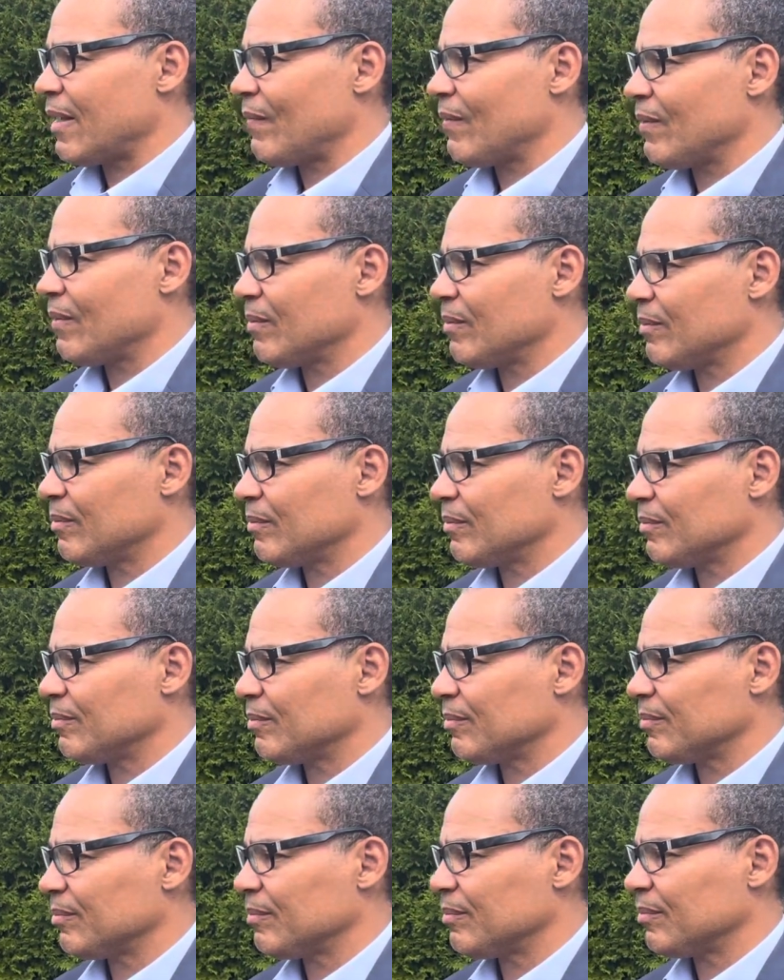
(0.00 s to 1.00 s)

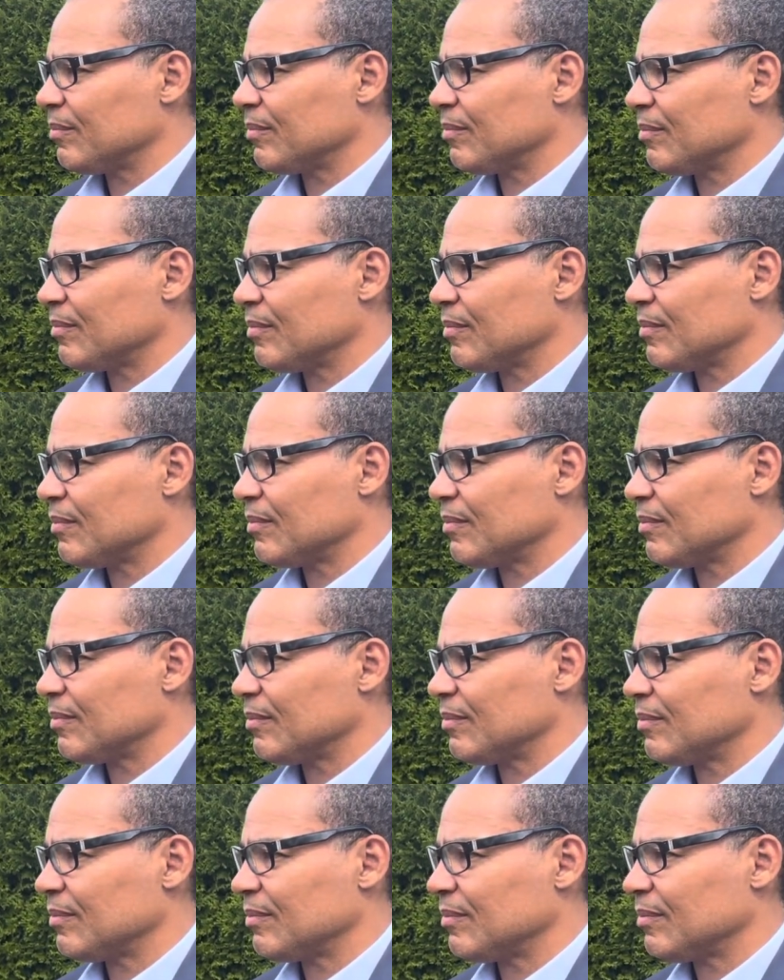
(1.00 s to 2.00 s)

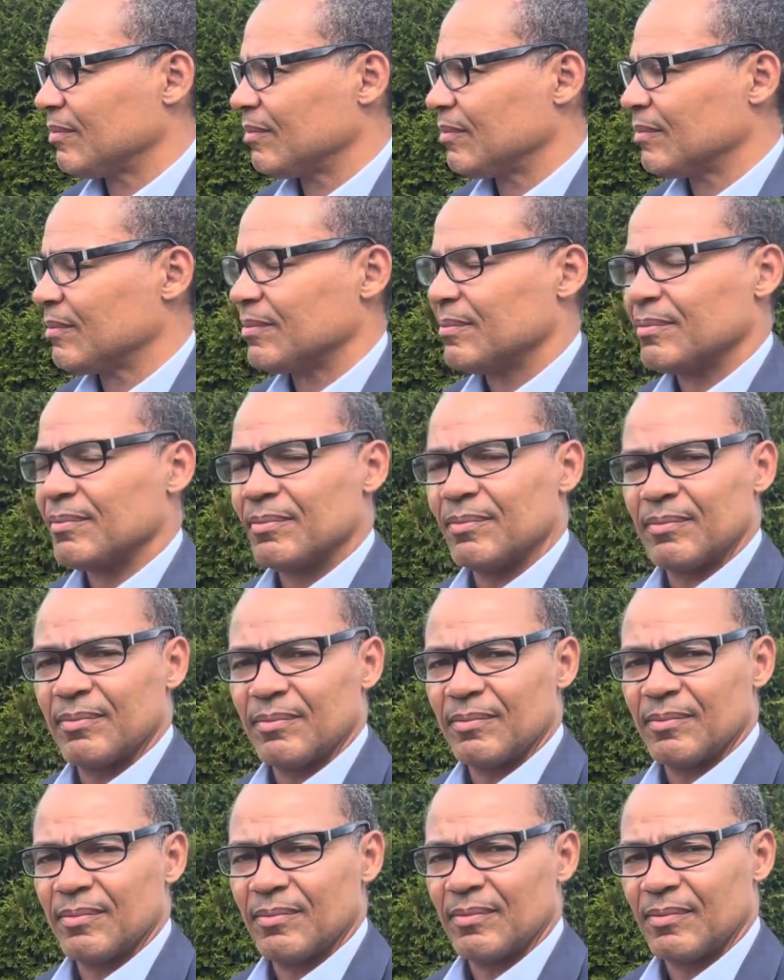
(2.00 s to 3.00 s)

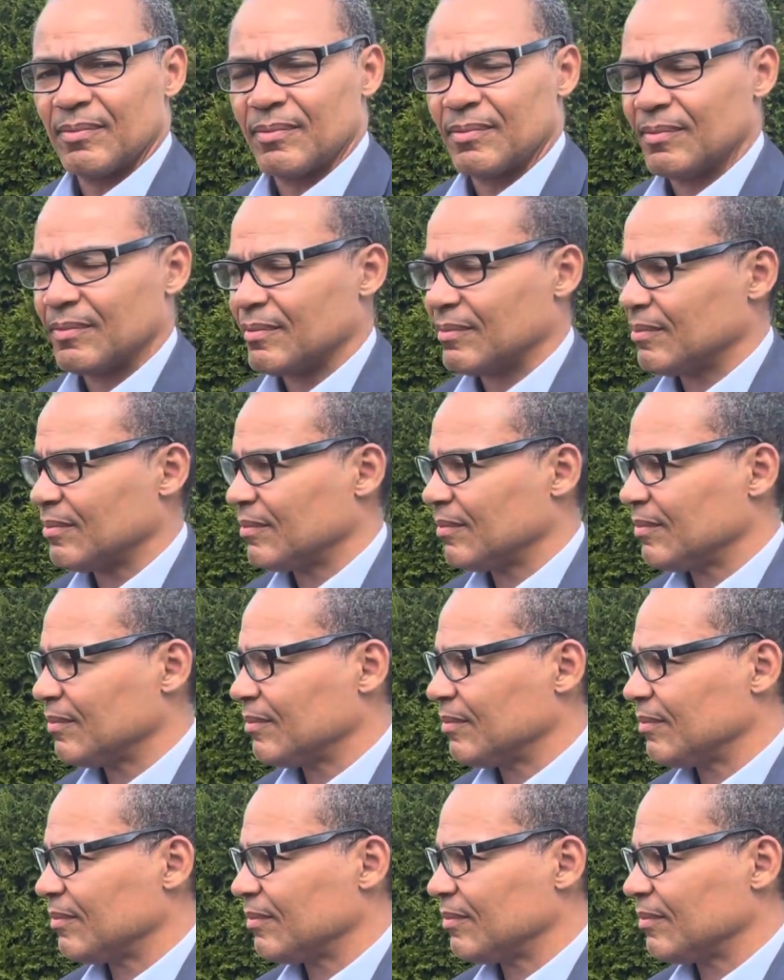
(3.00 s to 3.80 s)
[no speech]